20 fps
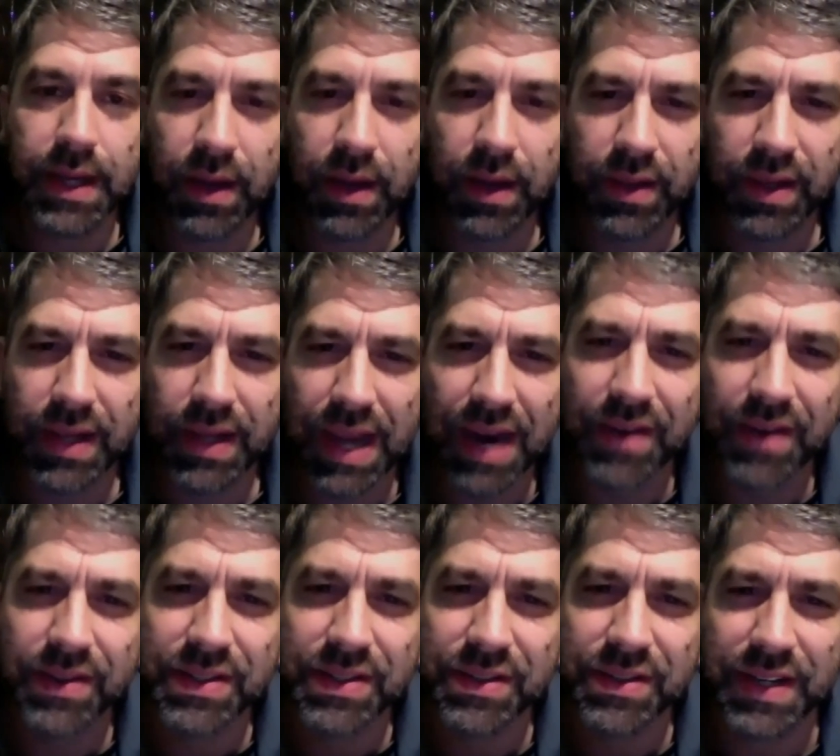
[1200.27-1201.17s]
other
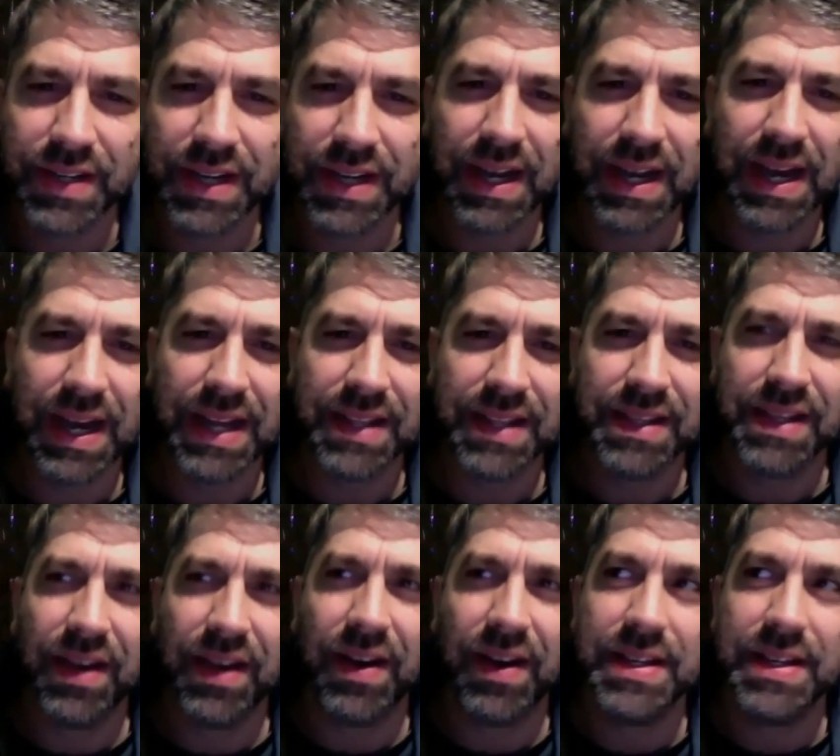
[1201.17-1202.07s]
character in it and
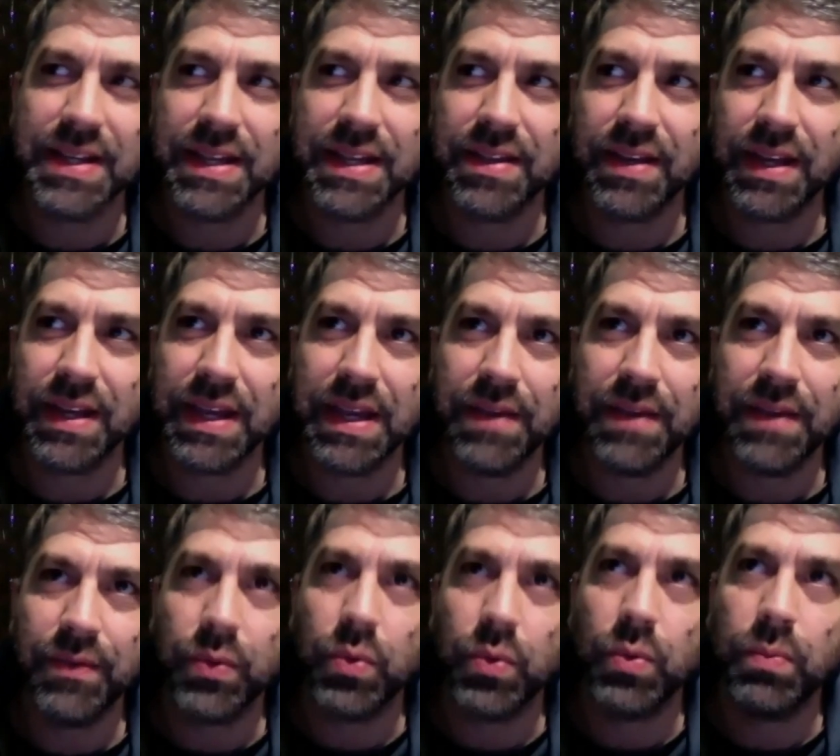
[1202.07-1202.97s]
the idea that
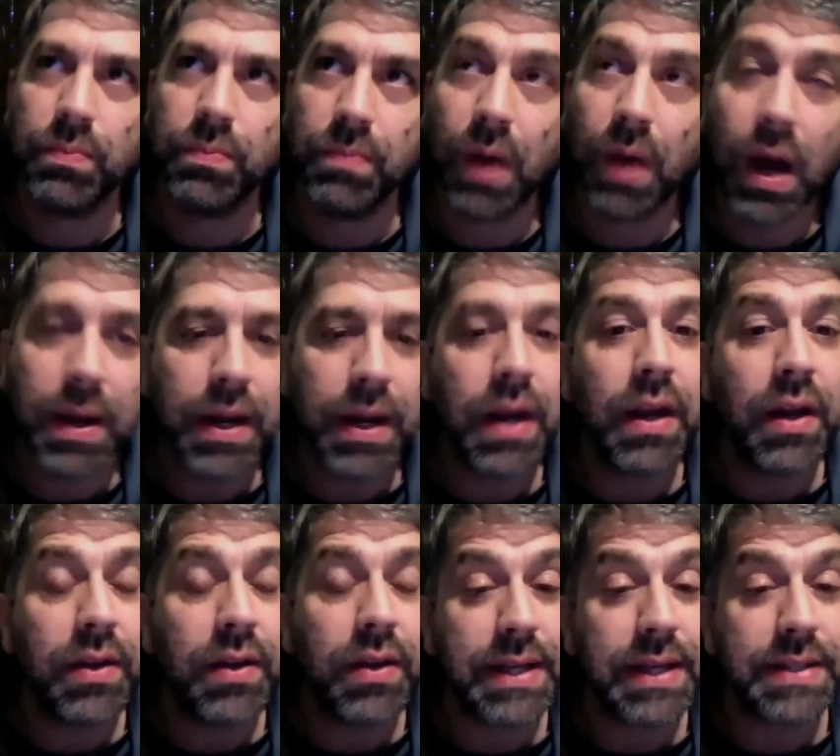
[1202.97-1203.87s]
evil and I
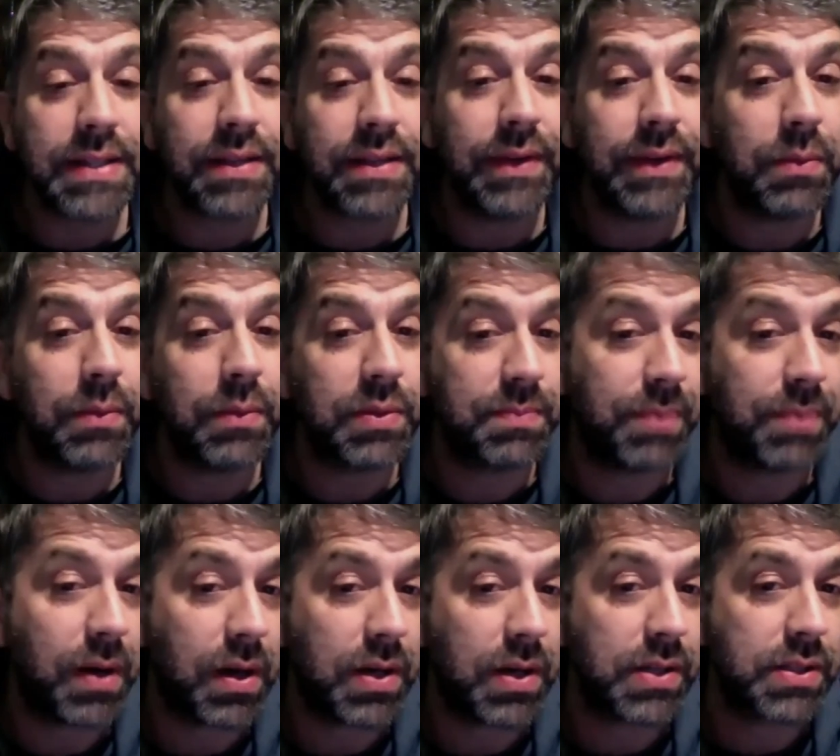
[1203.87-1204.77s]
know that's something that was
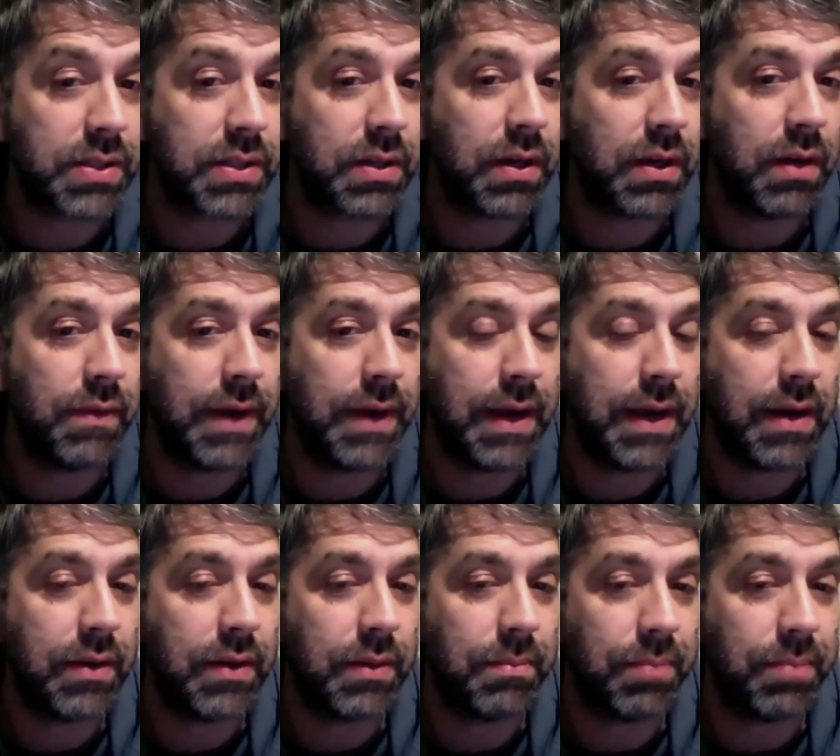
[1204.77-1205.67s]
passed
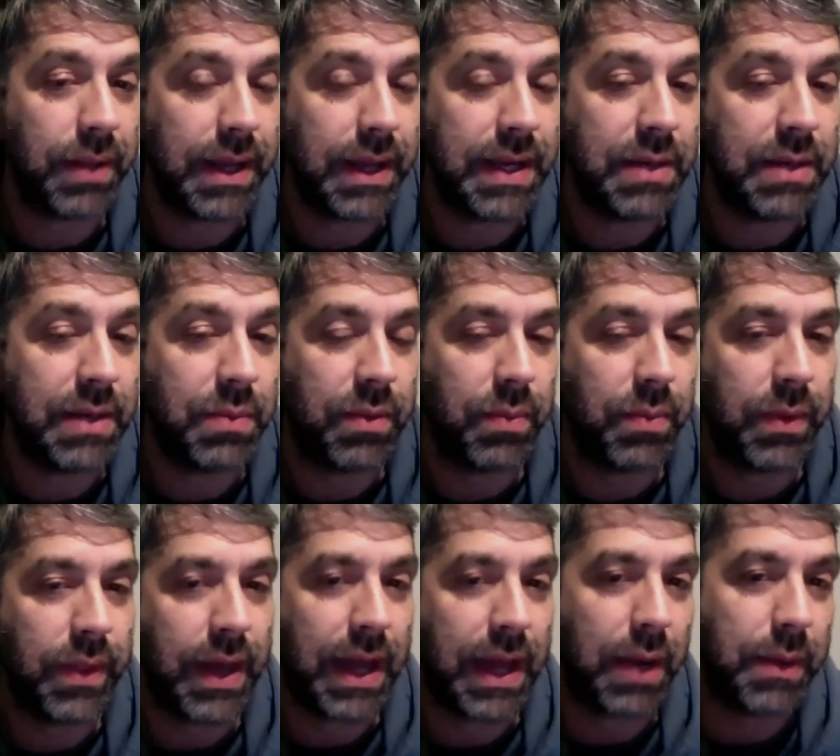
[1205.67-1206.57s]
around and played with
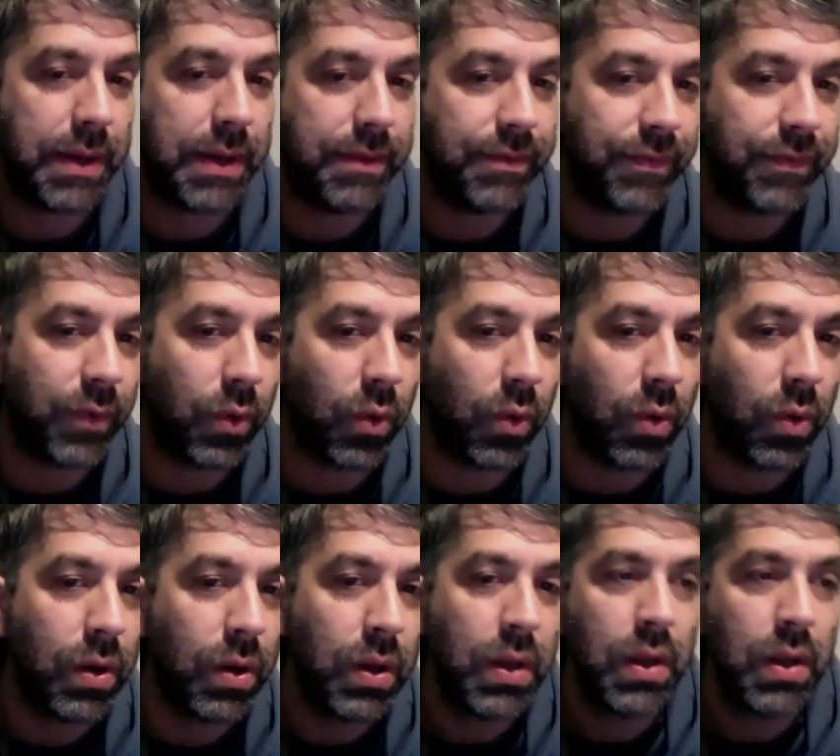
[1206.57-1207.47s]
with Halloween
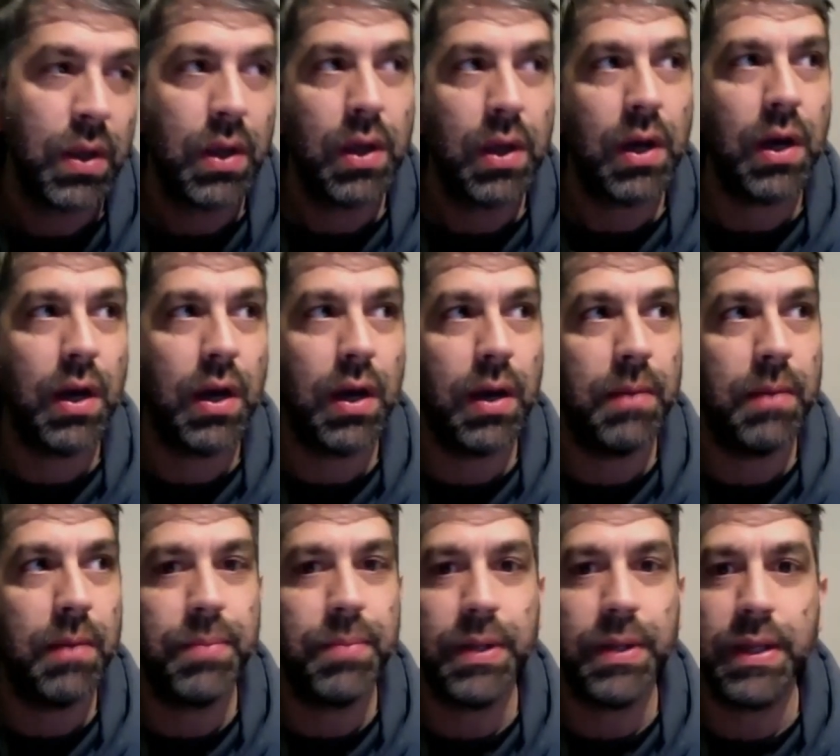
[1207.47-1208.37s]
4
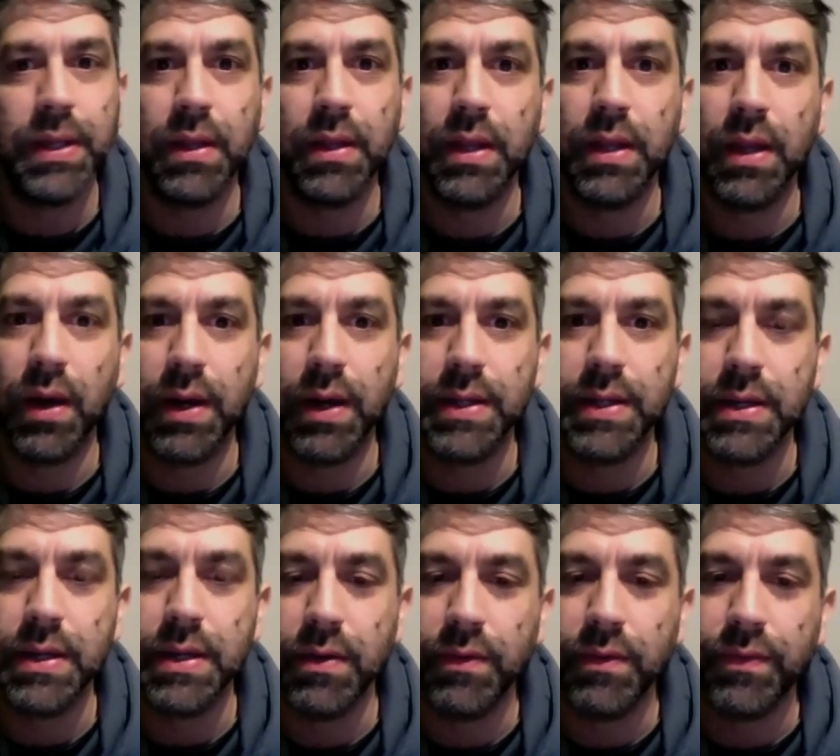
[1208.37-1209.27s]
um, but the, the
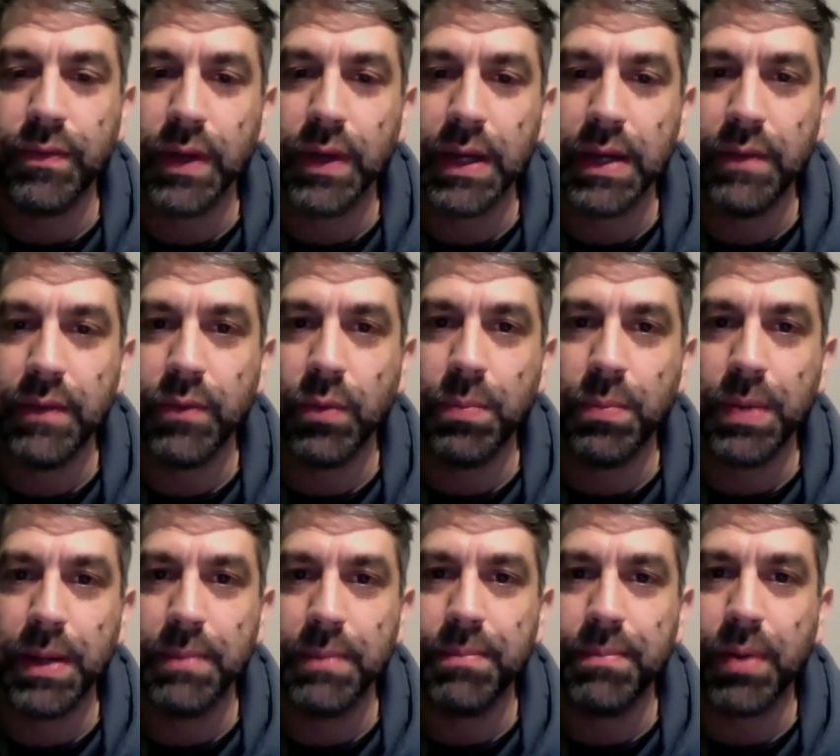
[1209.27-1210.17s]
idea of evil
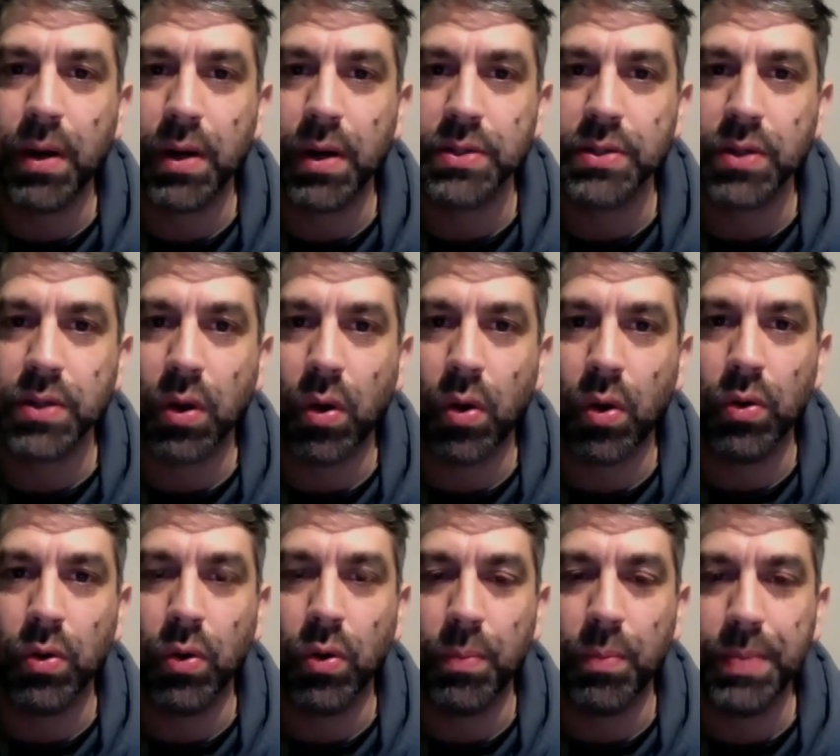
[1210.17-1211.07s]
being passed
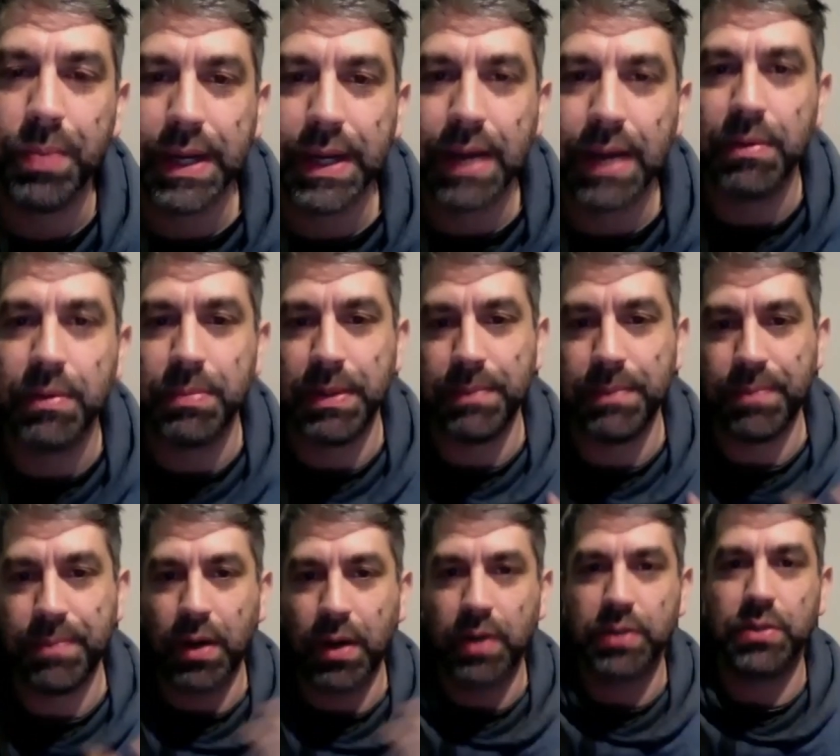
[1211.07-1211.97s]
on or being able to be
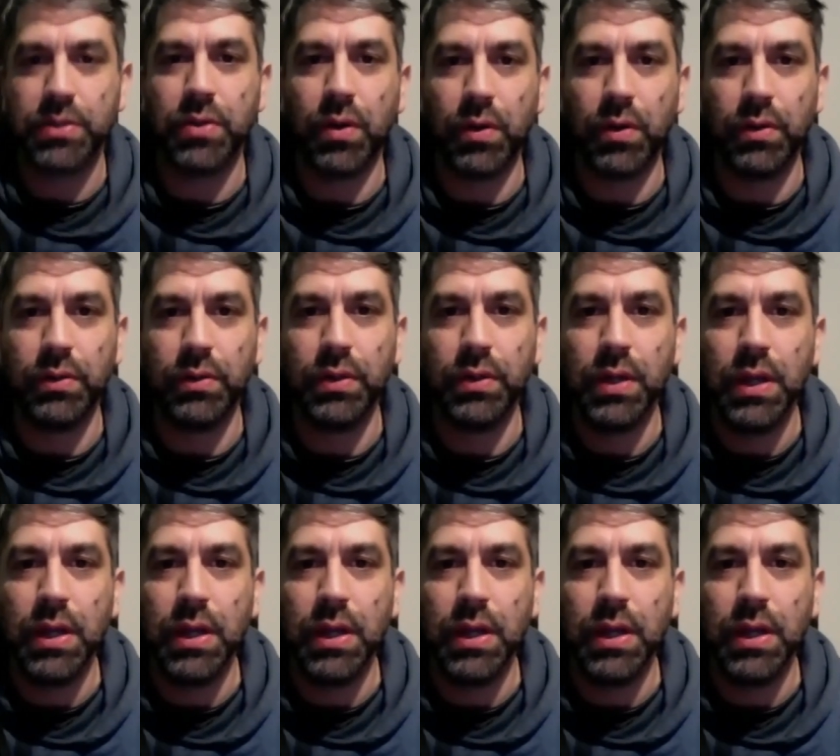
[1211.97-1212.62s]
passed on